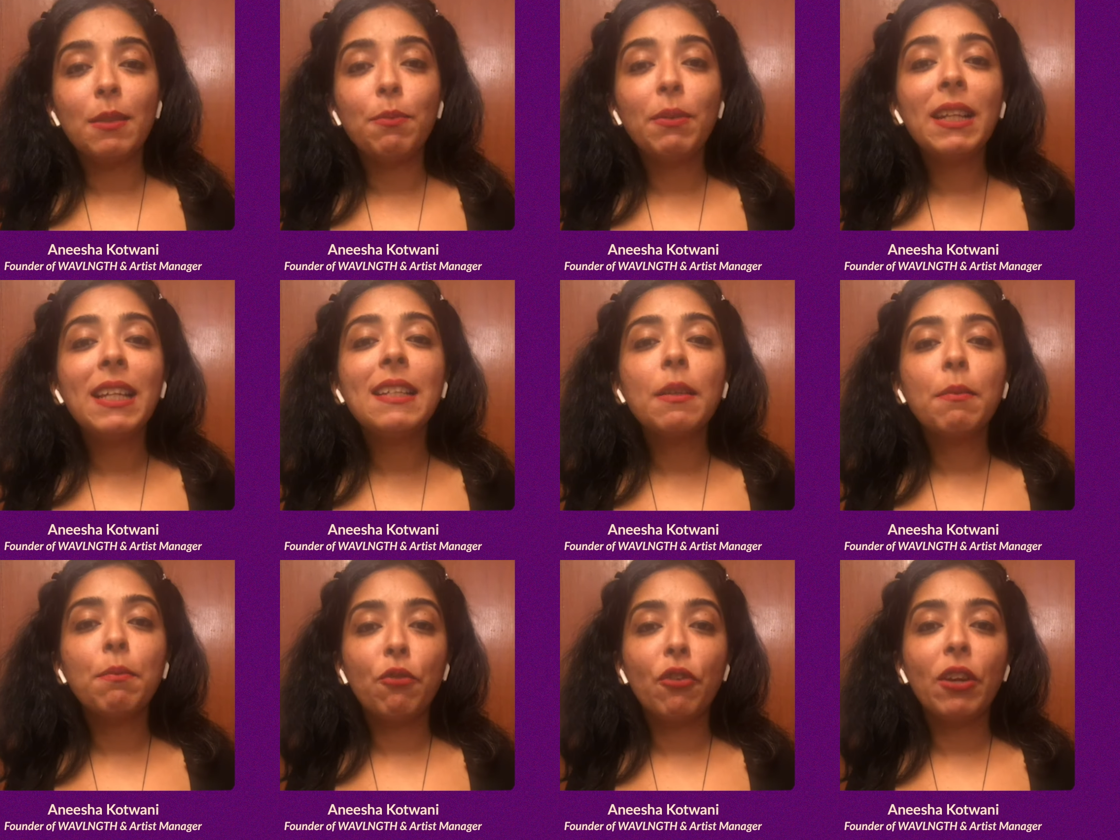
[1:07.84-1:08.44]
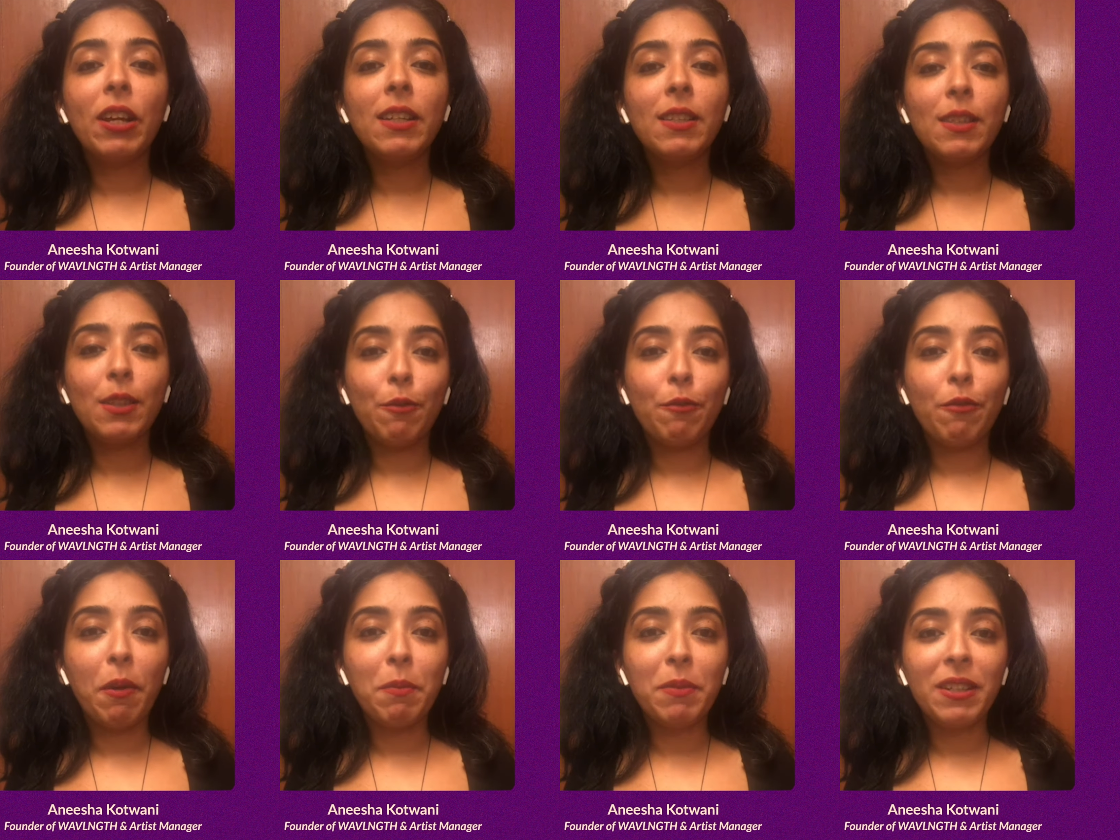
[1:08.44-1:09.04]
please embrace your
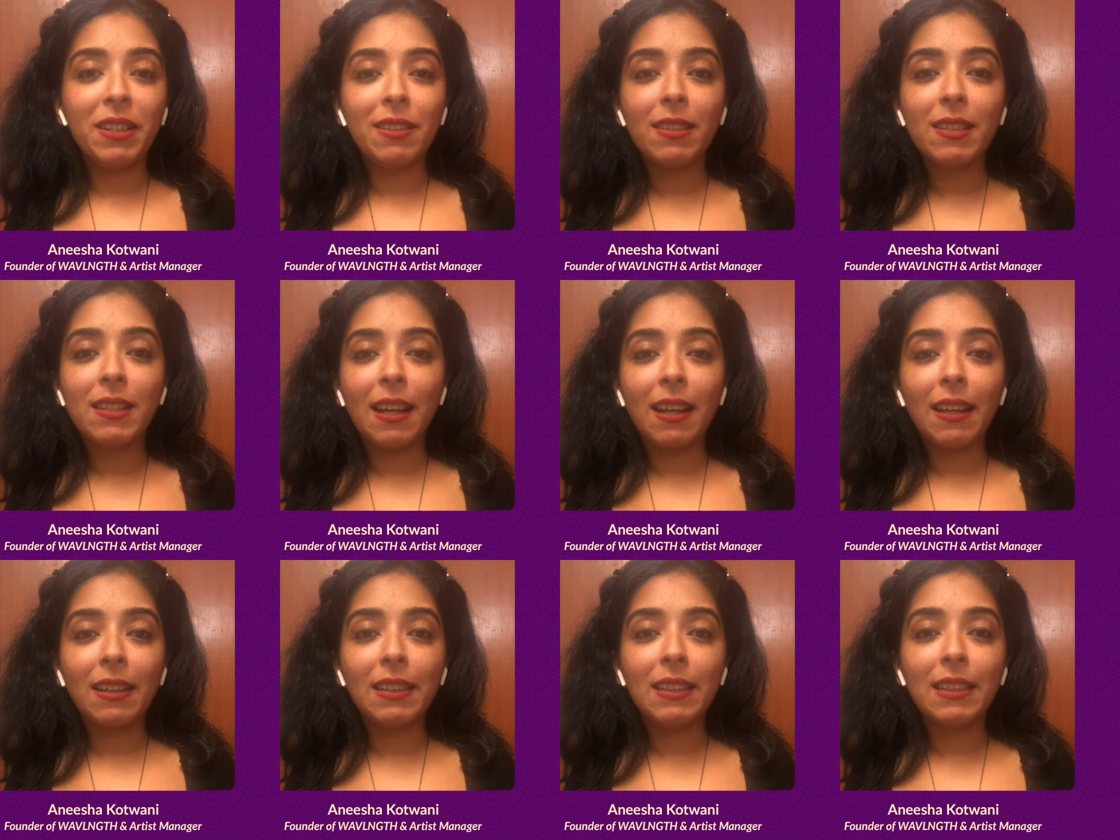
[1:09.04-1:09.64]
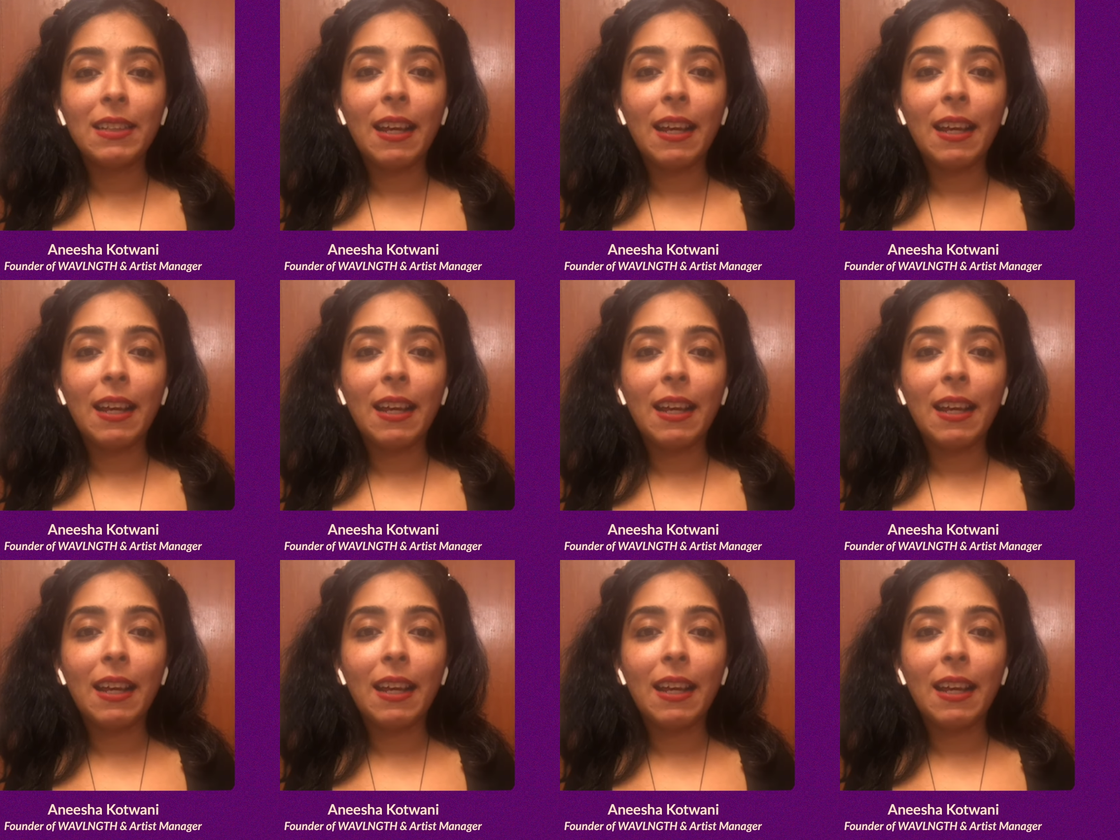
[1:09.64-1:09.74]
feminine side.